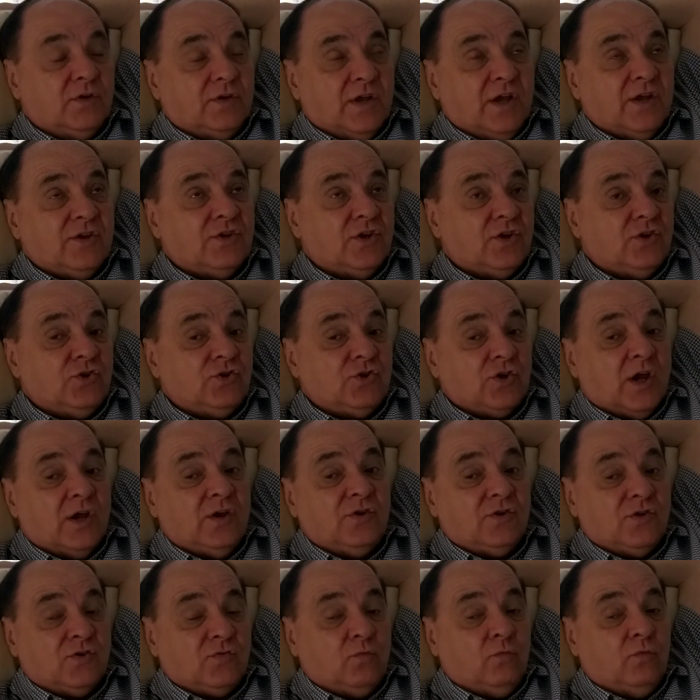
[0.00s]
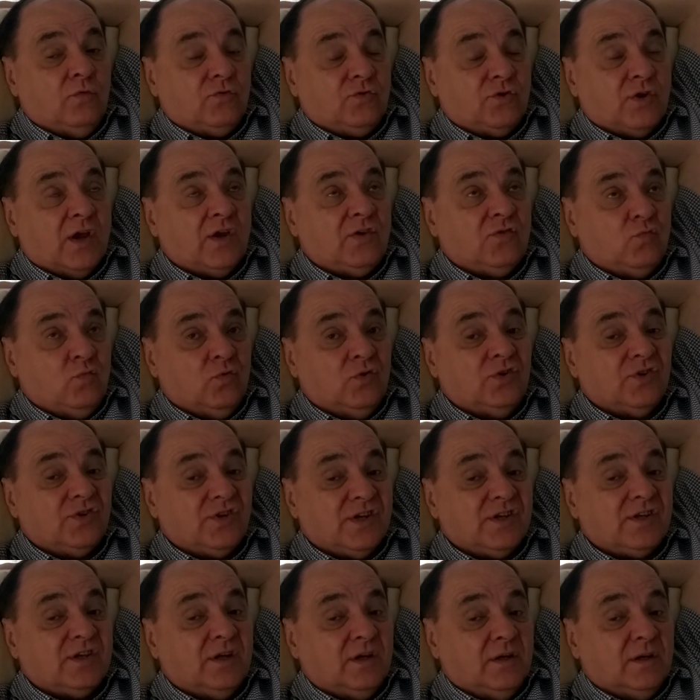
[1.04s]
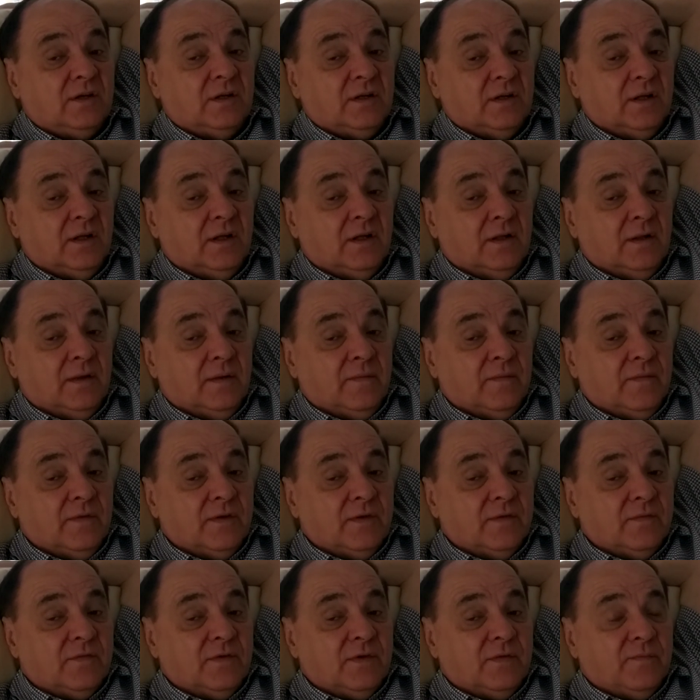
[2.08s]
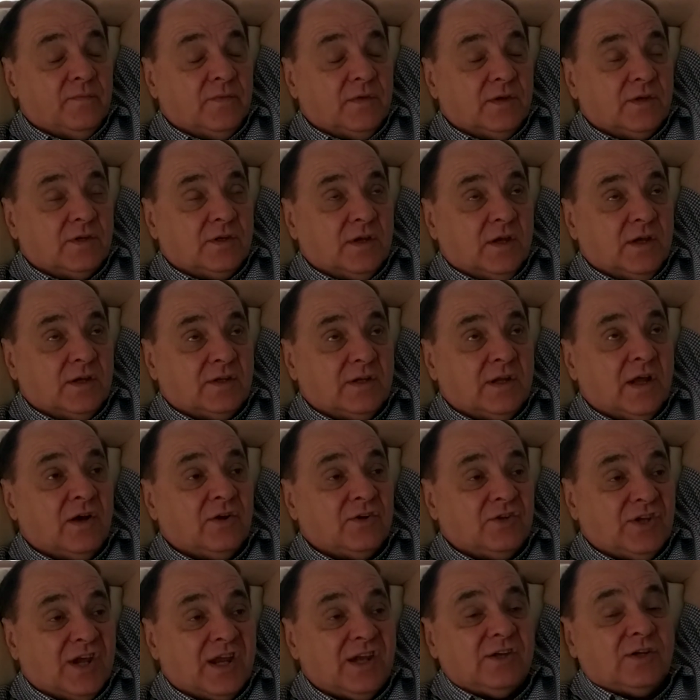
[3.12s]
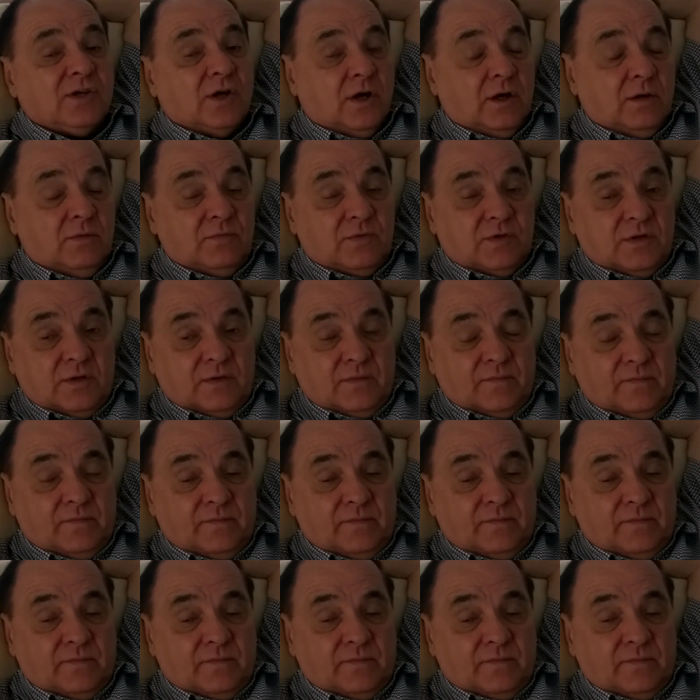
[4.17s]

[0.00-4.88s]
It's, it's changed, changed worse, hasn't it? It's gotten a lot worse. That's right. It's now ten times.